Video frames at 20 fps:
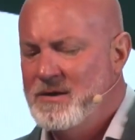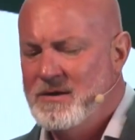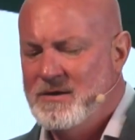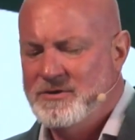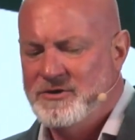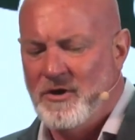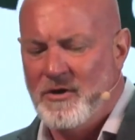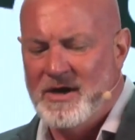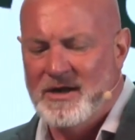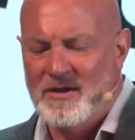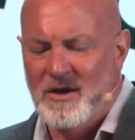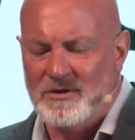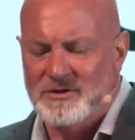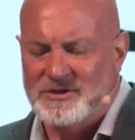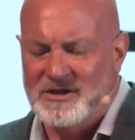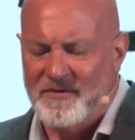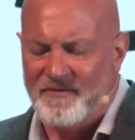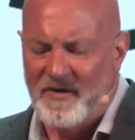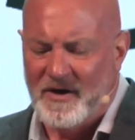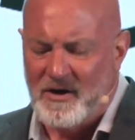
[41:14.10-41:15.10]
During those
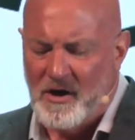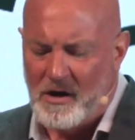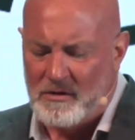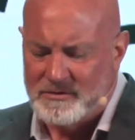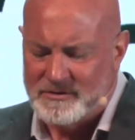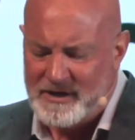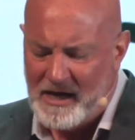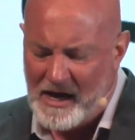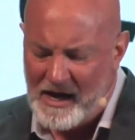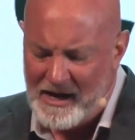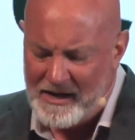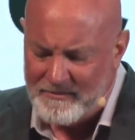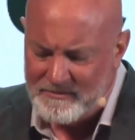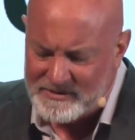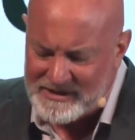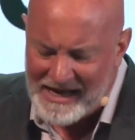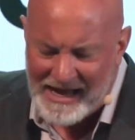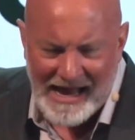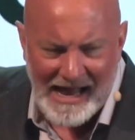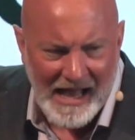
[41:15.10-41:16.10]
difficult times,
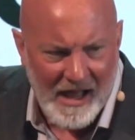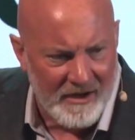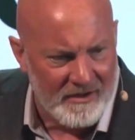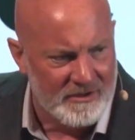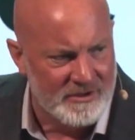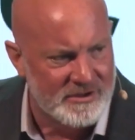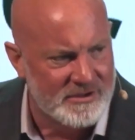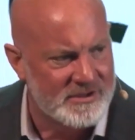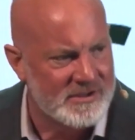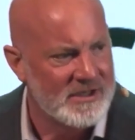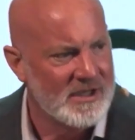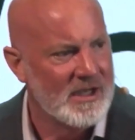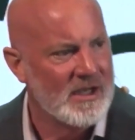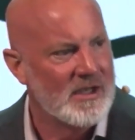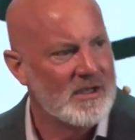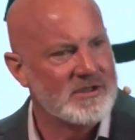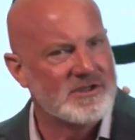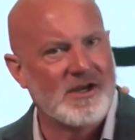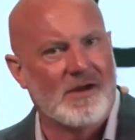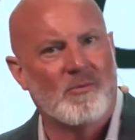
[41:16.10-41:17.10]
how does
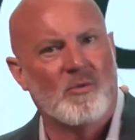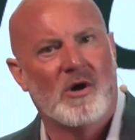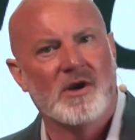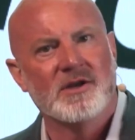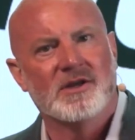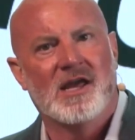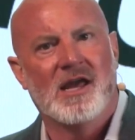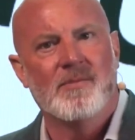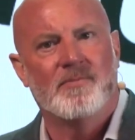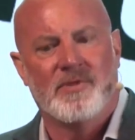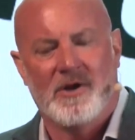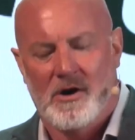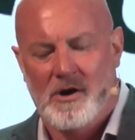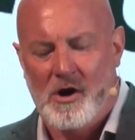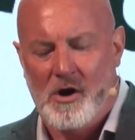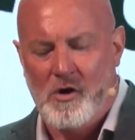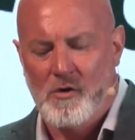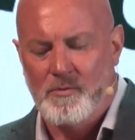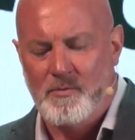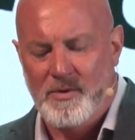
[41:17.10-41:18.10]
someone keep their
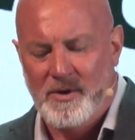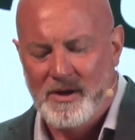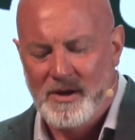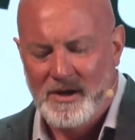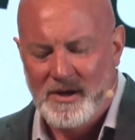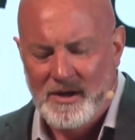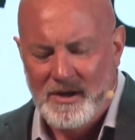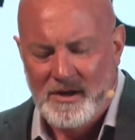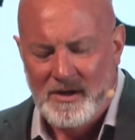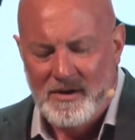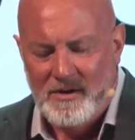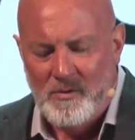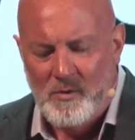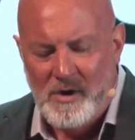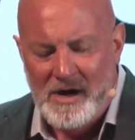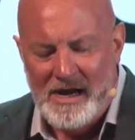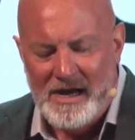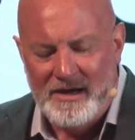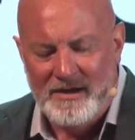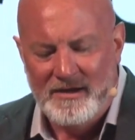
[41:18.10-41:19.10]
hope
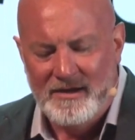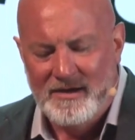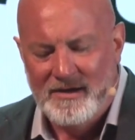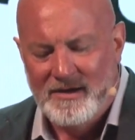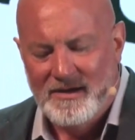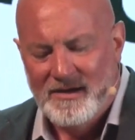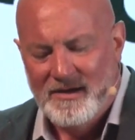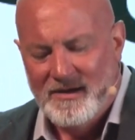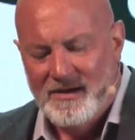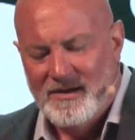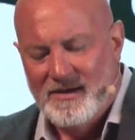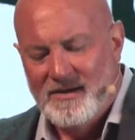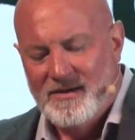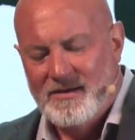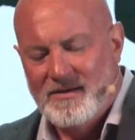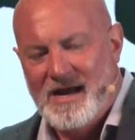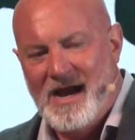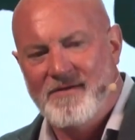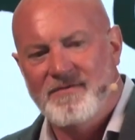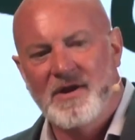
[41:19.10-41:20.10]
when
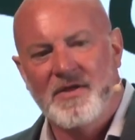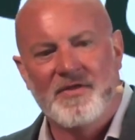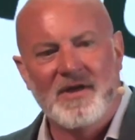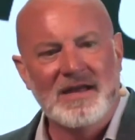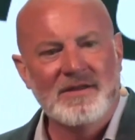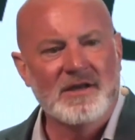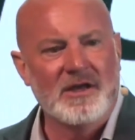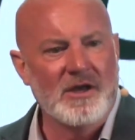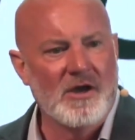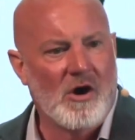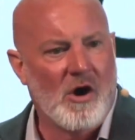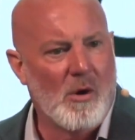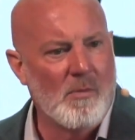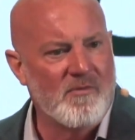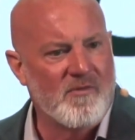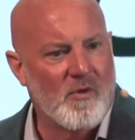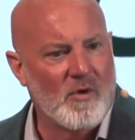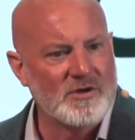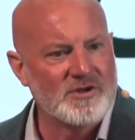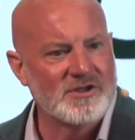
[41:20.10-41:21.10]
everything that you hope
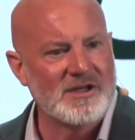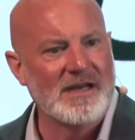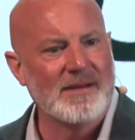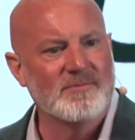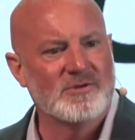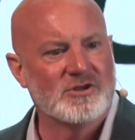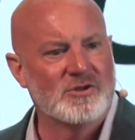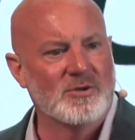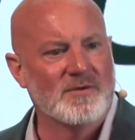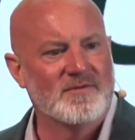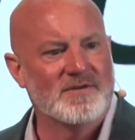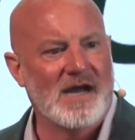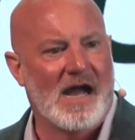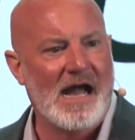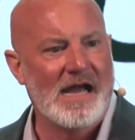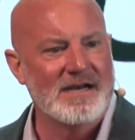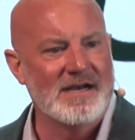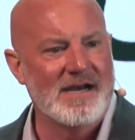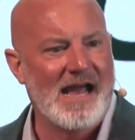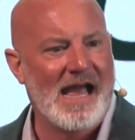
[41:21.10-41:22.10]
for seems to have
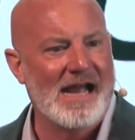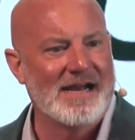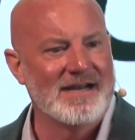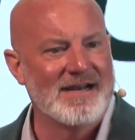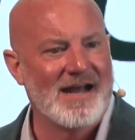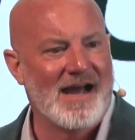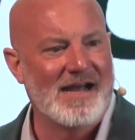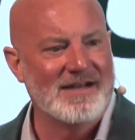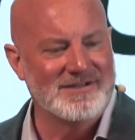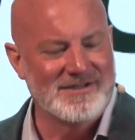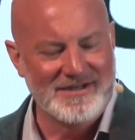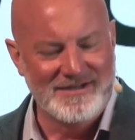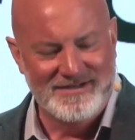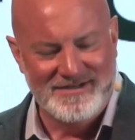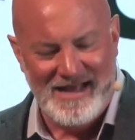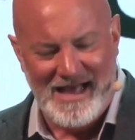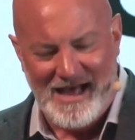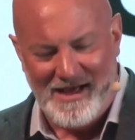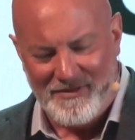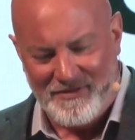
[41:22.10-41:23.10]
died an agonizing
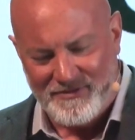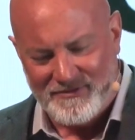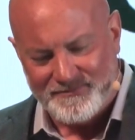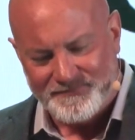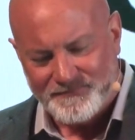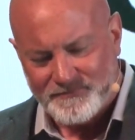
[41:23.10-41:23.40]
death?